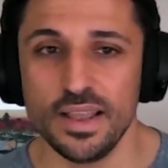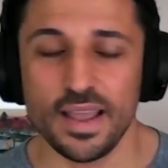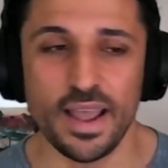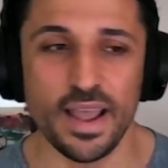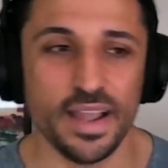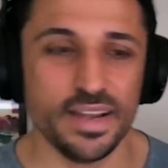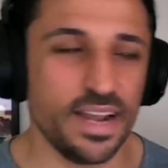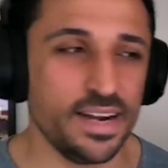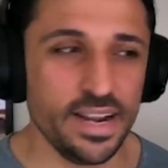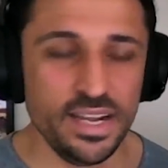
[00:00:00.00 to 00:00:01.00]
And
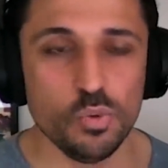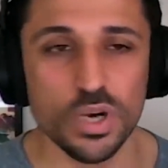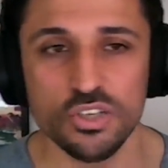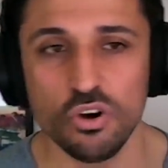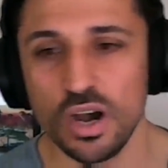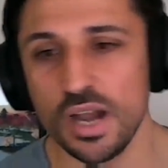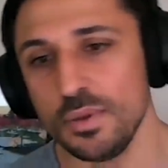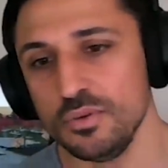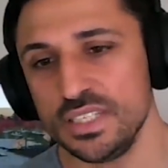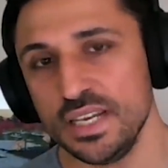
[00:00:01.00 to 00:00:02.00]
at any one time, I
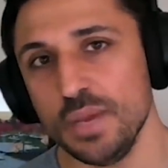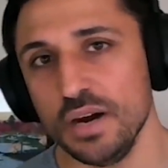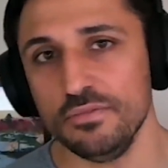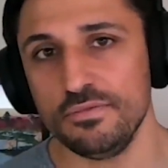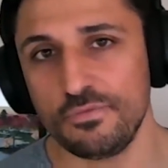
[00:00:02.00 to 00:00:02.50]
would say about